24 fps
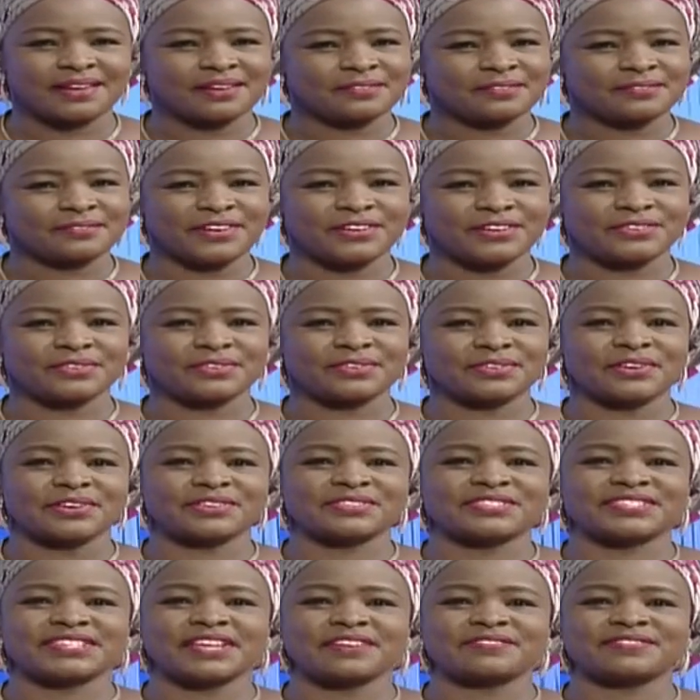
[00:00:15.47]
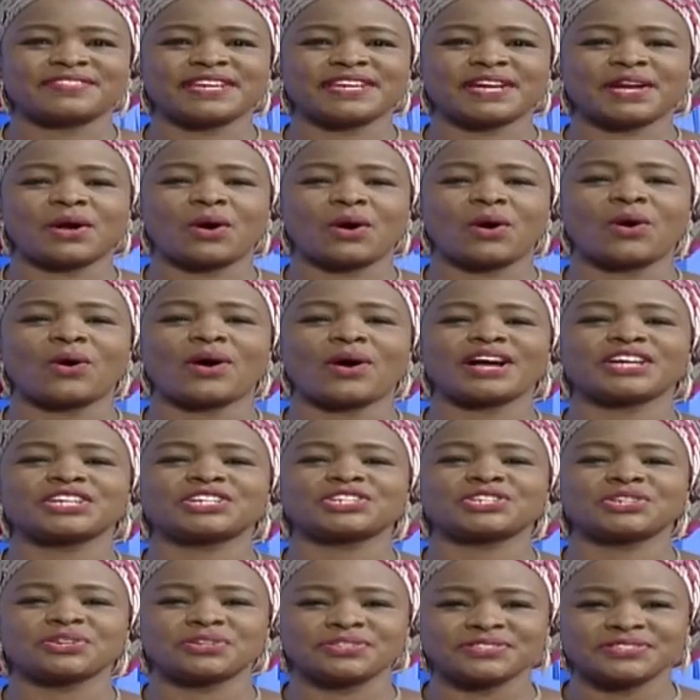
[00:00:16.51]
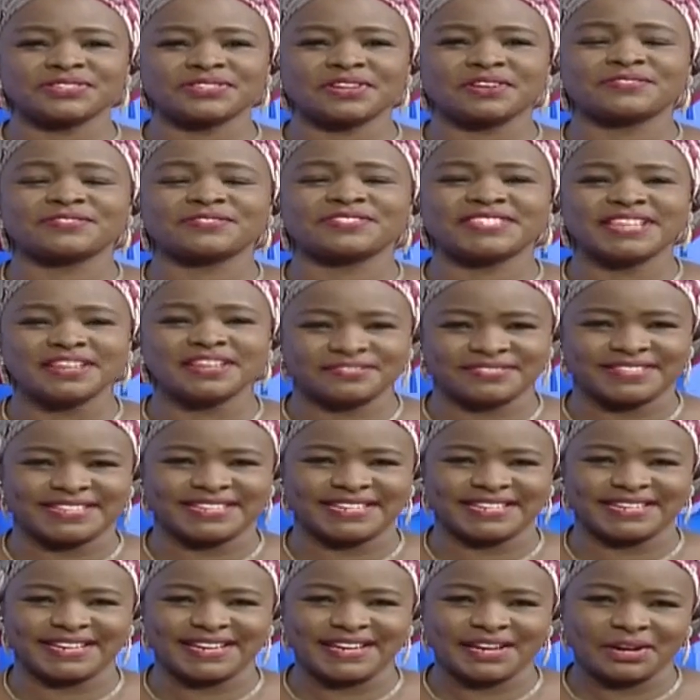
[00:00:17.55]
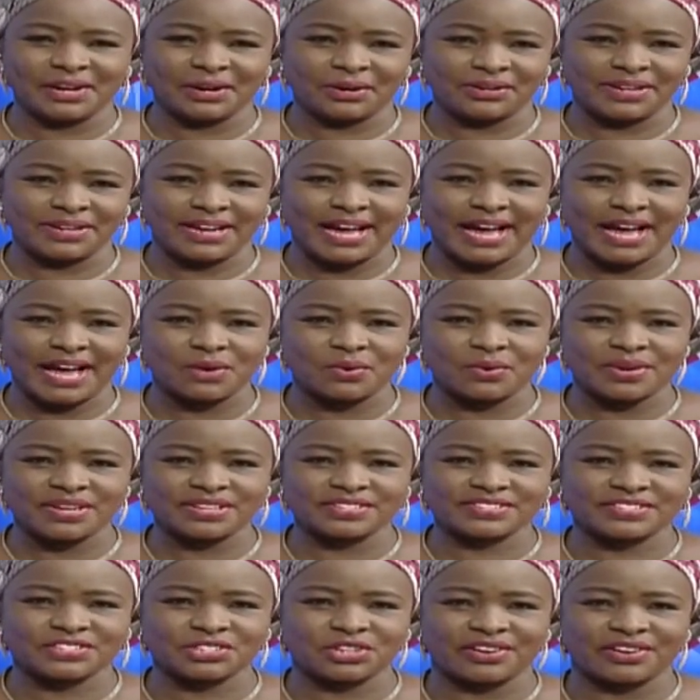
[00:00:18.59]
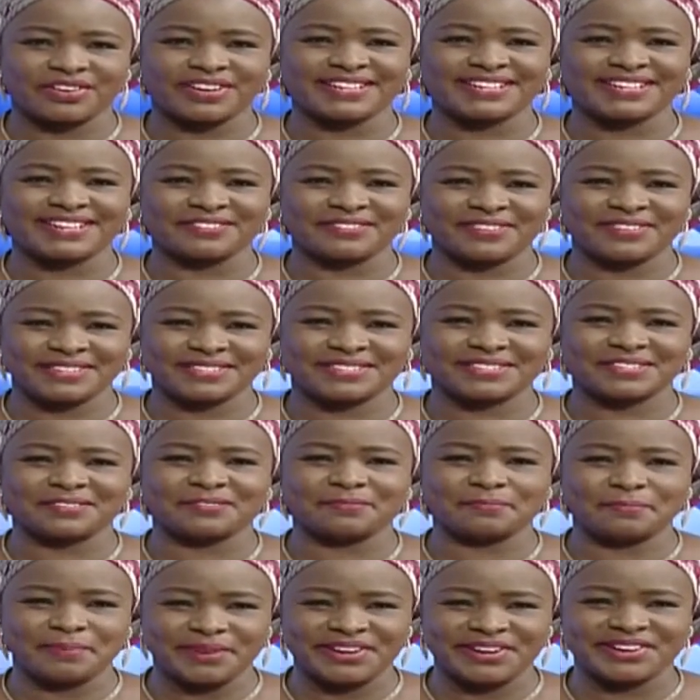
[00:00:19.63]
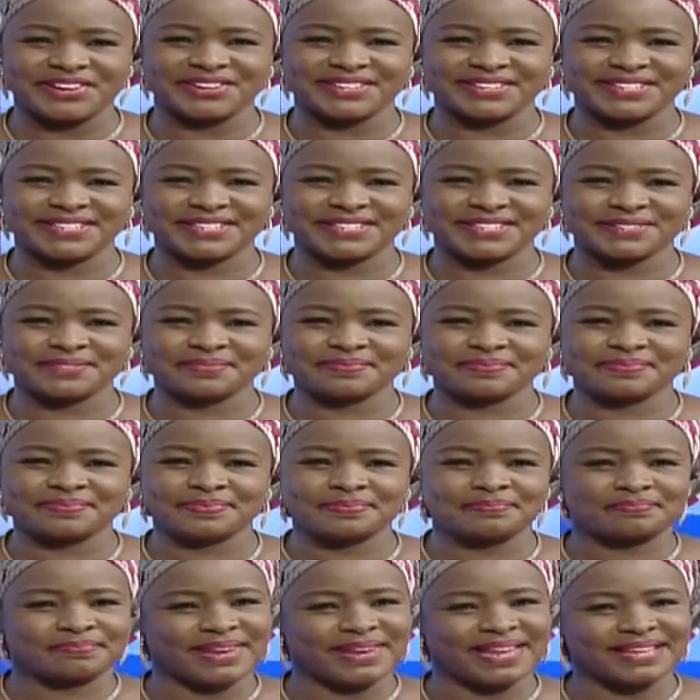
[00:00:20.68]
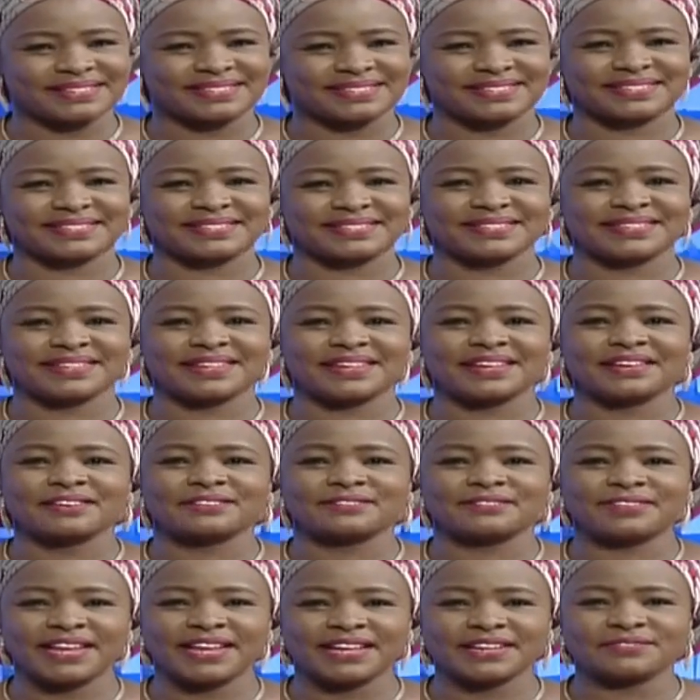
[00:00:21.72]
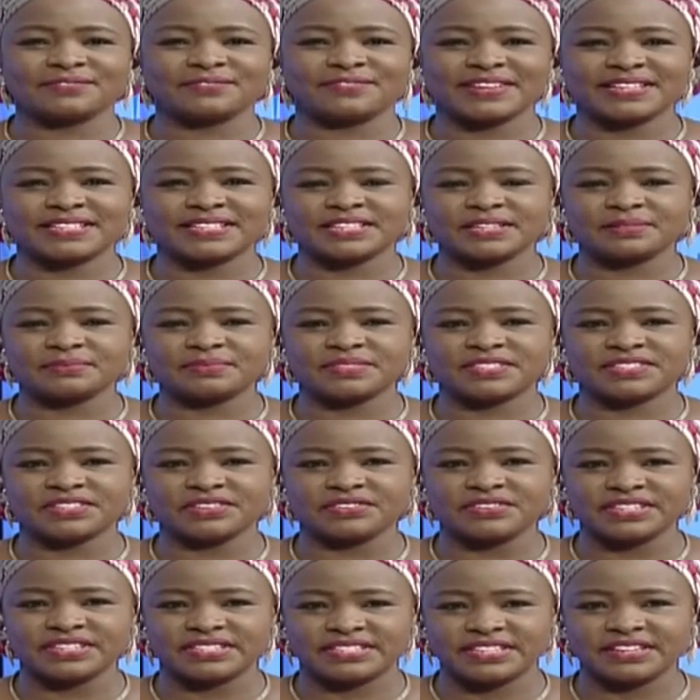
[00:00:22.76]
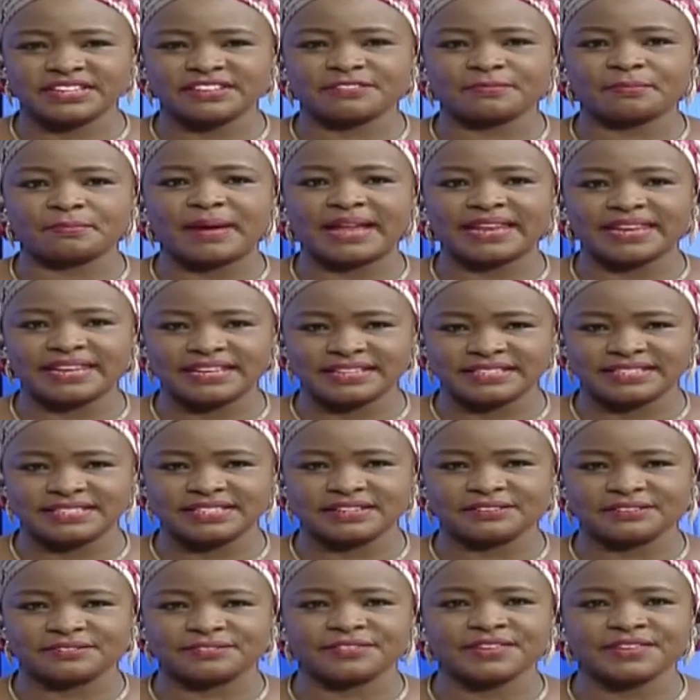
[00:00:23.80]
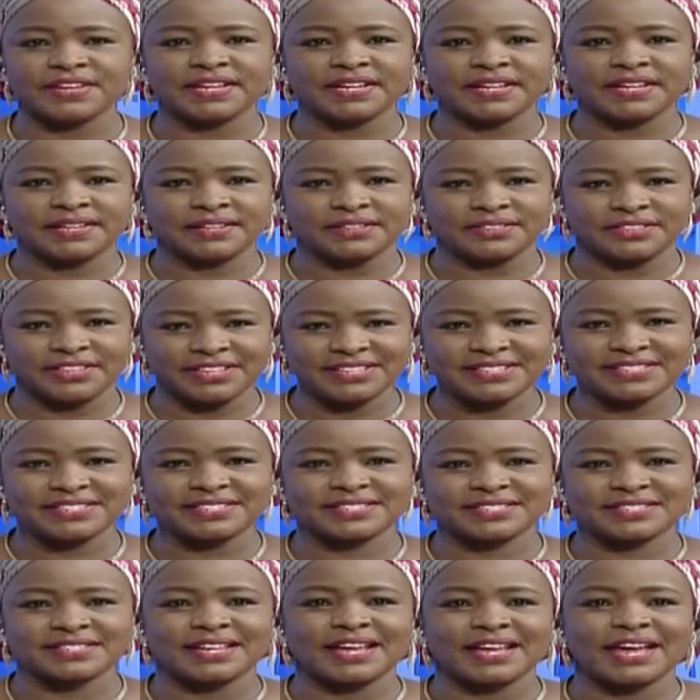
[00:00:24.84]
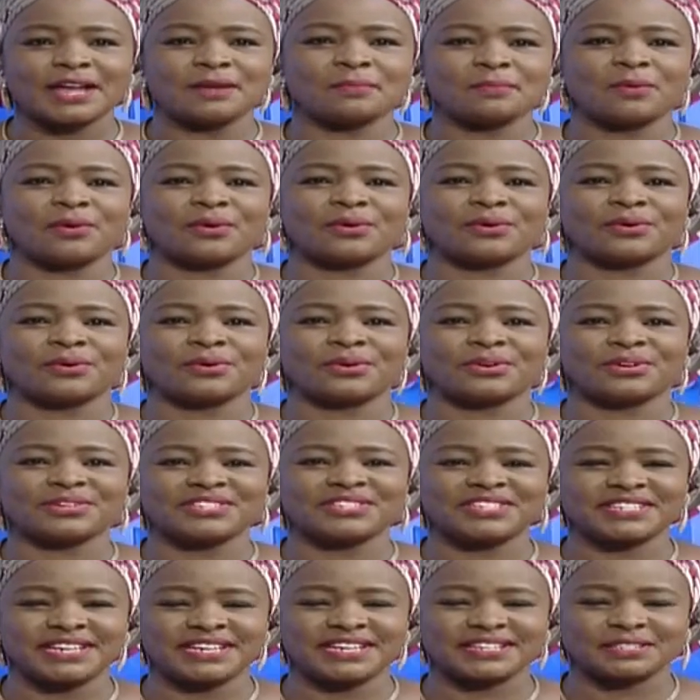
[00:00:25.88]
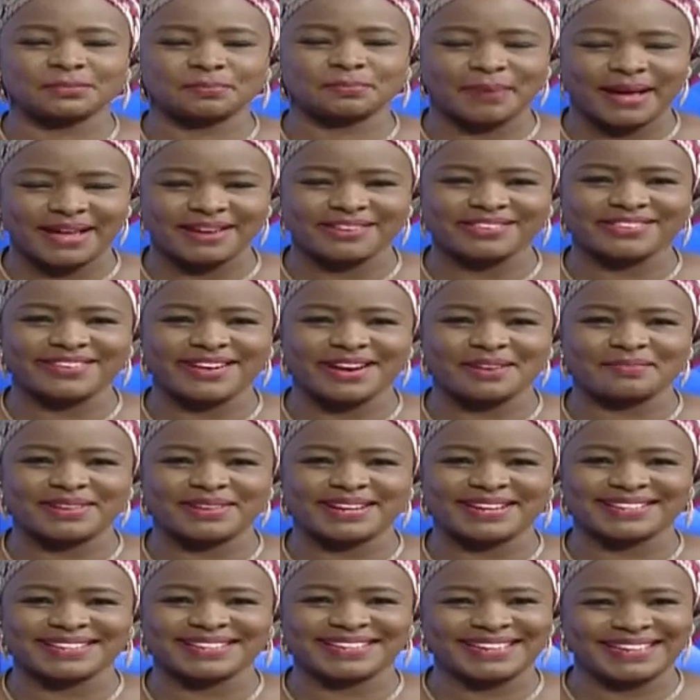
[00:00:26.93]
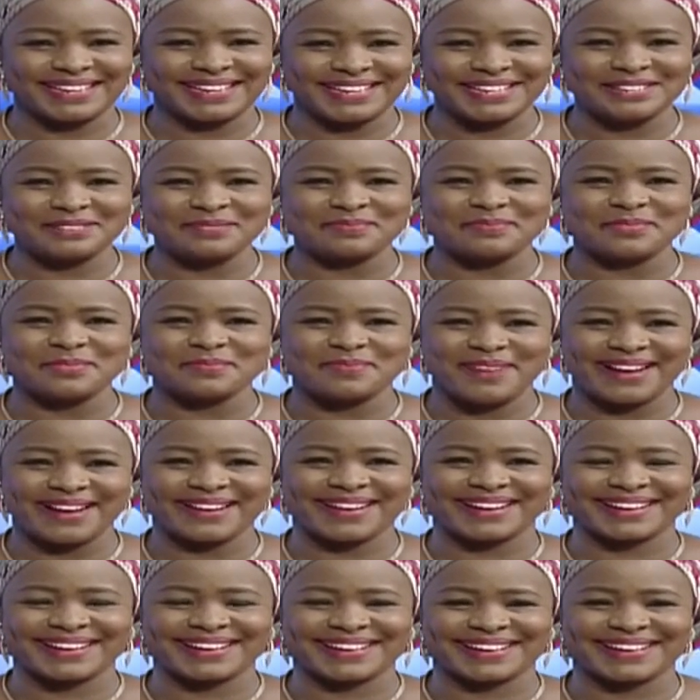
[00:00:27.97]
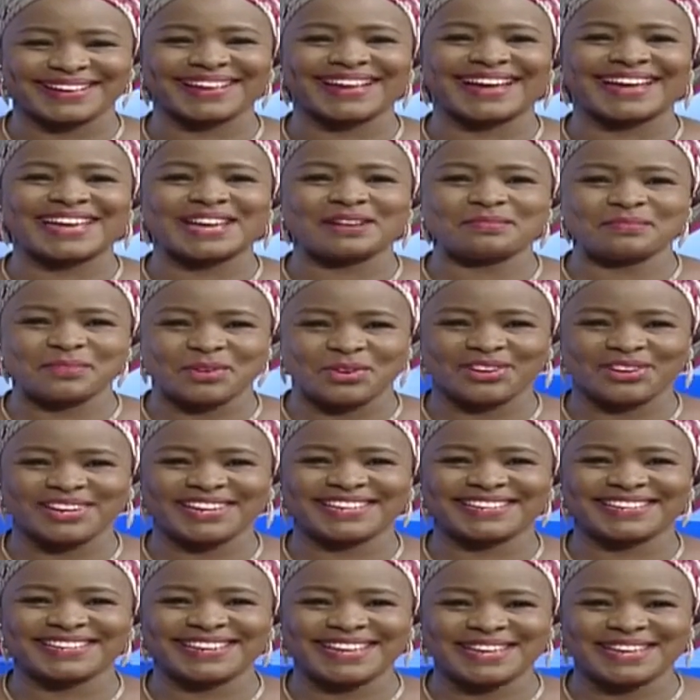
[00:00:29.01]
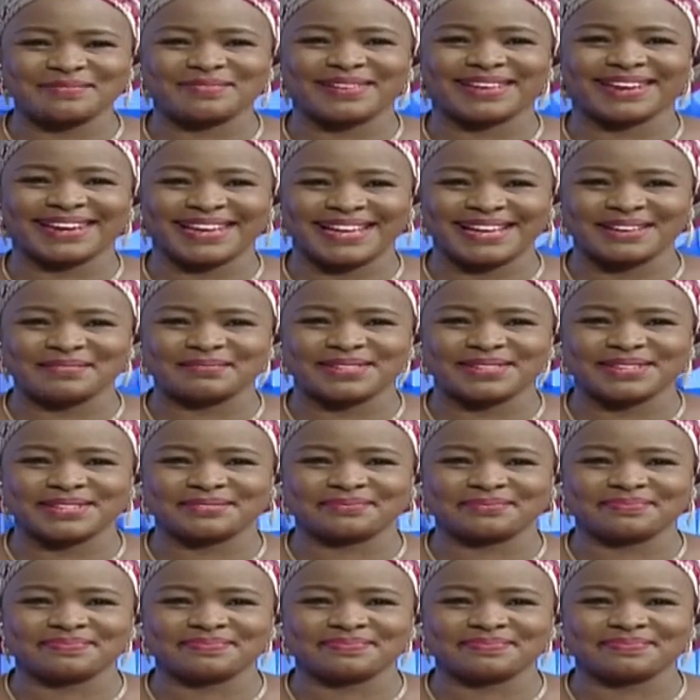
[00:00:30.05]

Federal Road Safety Corps assures of safety on the highways during the festive period. Plus, flood victims receive palliative. This and more on today's Panorama. Eid Mubarak. I am Nolin Ebel-Ame.